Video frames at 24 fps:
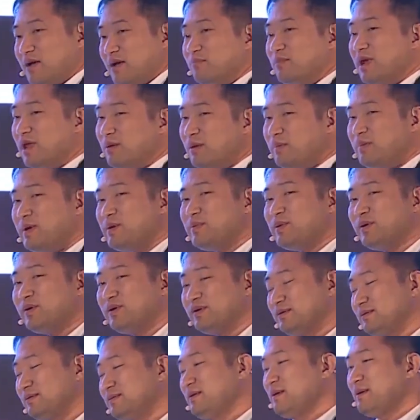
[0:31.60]
Many
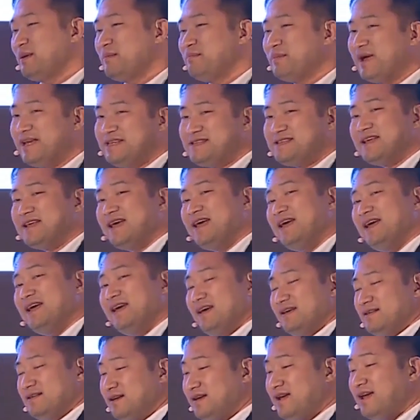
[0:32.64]
people may say
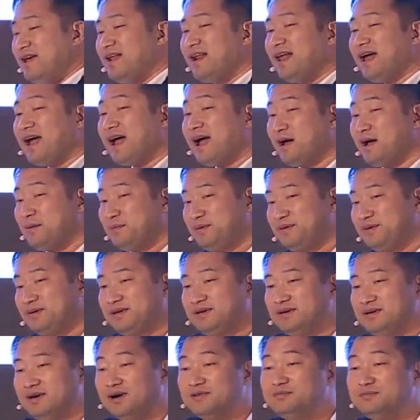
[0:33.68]
the killer app
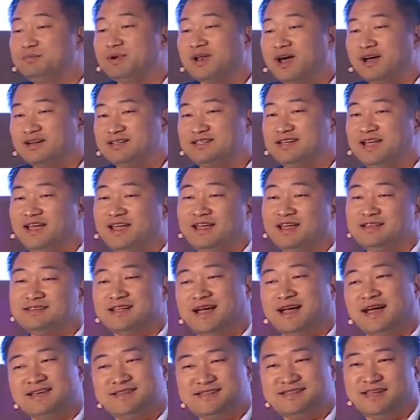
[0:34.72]
of blockchain is
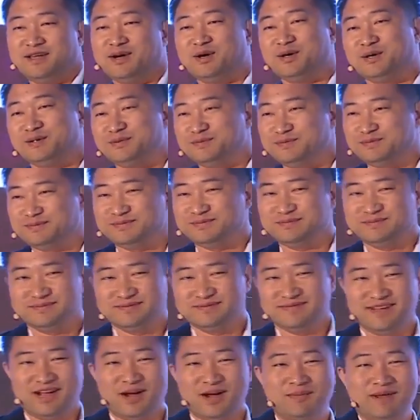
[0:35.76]
ICO.
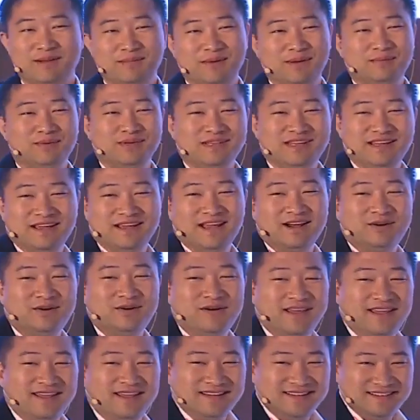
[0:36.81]
How many people
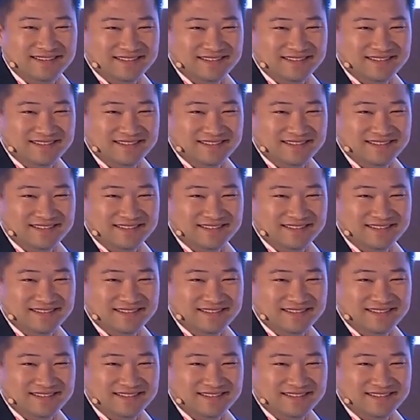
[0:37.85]
agree?